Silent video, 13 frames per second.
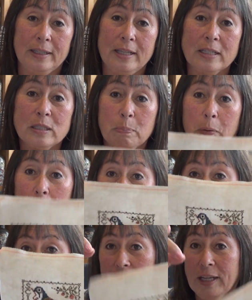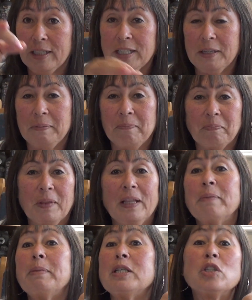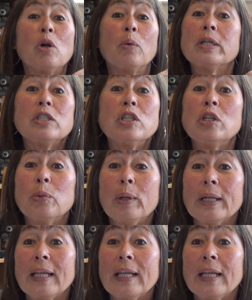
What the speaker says: this project. Let me show it to you